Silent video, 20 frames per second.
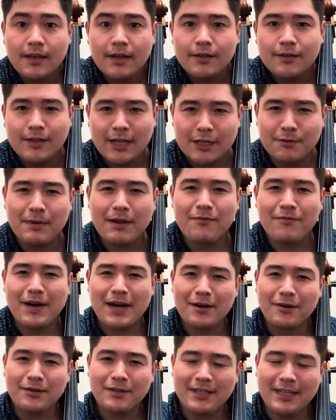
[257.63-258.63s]
So that's my
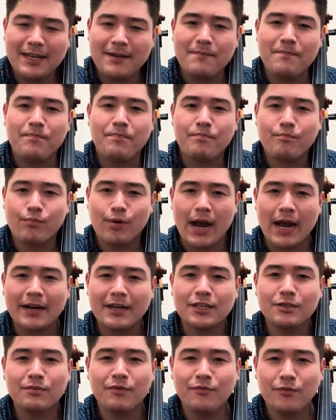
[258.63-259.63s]
final tip,
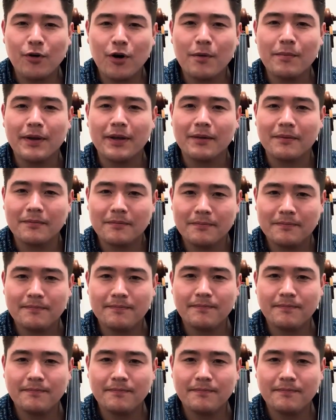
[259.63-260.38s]
practice performing.